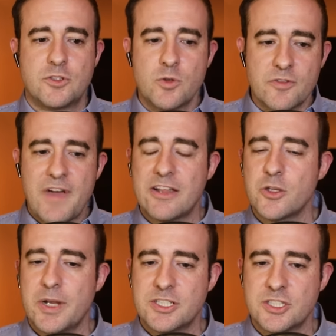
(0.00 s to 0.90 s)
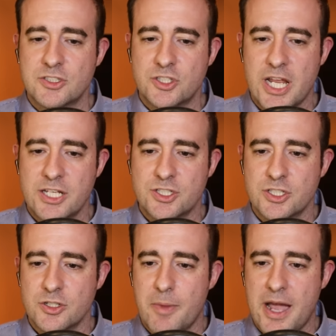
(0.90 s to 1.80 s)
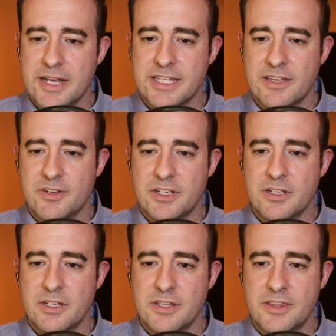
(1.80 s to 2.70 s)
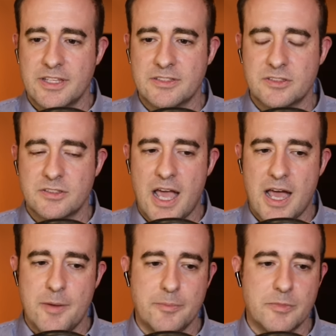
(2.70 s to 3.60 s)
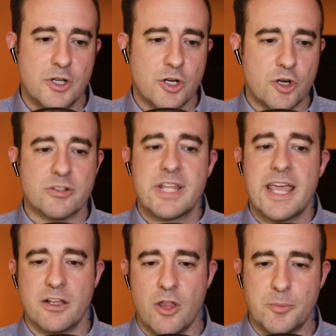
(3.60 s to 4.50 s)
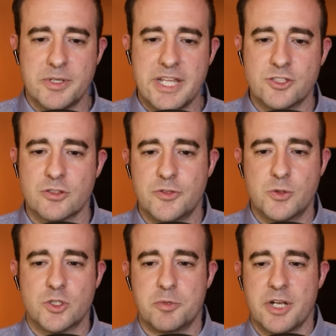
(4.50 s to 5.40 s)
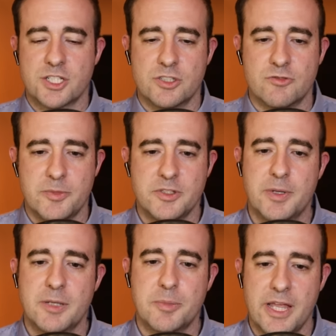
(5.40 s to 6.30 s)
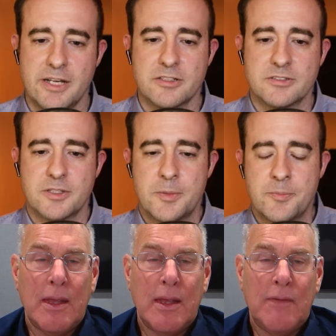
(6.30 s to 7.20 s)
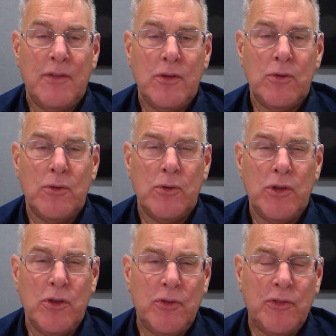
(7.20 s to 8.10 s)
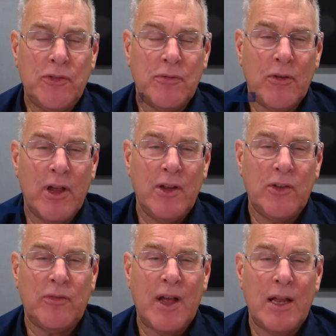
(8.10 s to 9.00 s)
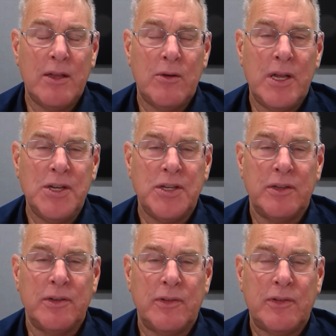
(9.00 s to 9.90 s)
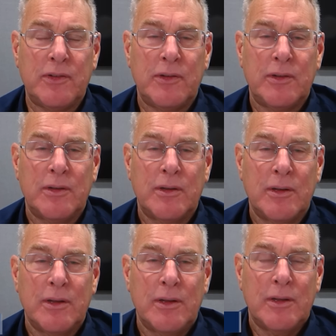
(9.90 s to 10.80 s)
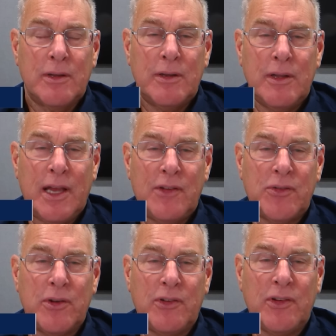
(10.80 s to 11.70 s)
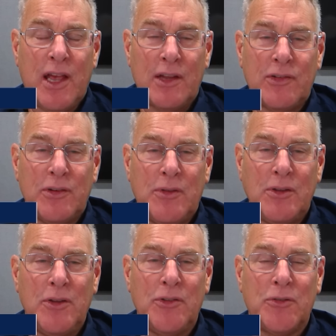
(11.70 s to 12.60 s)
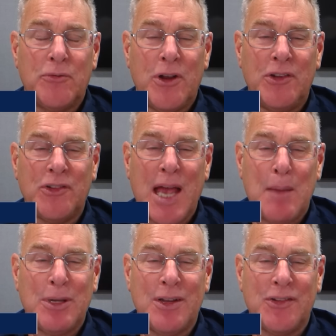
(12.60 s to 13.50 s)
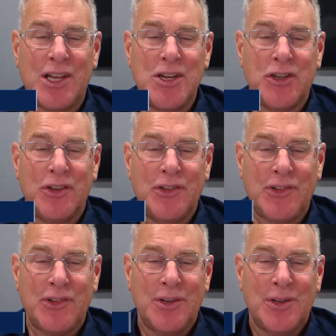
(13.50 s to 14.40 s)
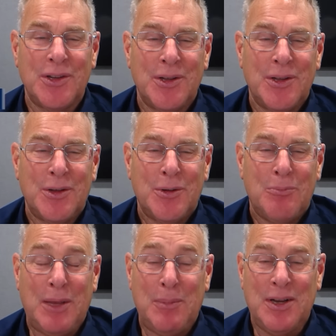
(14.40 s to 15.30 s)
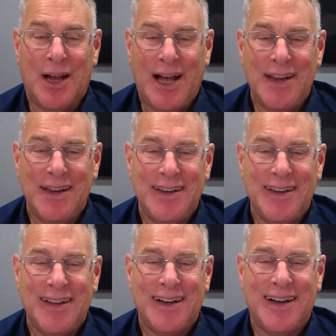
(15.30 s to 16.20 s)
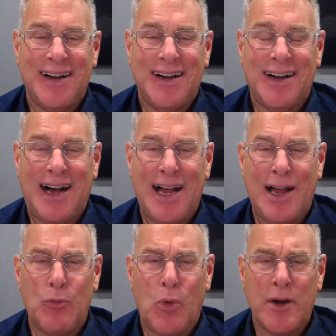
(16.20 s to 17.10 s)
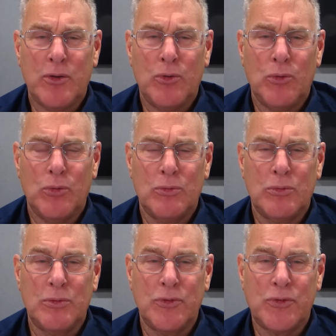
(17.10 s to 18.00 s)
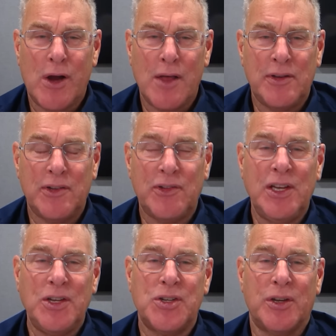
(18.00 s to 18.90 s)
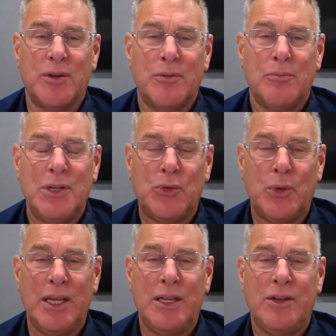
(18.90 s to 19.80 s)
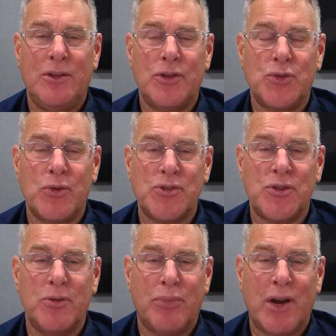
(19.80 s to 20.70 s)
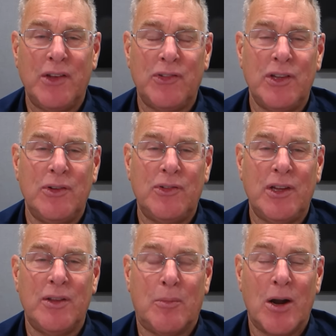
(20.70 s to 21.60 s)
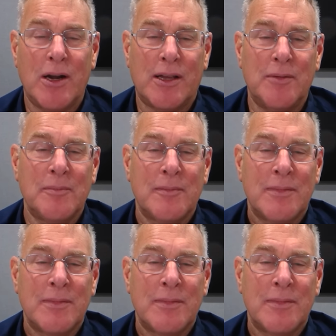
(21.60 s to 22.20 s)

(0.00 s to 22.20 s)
Do the valuations change in your mind given this um, curtail on potential future production from these big players? If you use the phrase valuations, the answer is yes. If you use the phrase capitalizations, maybe not. Uh, I, I want to draw the distinction between the short term price that you see in the market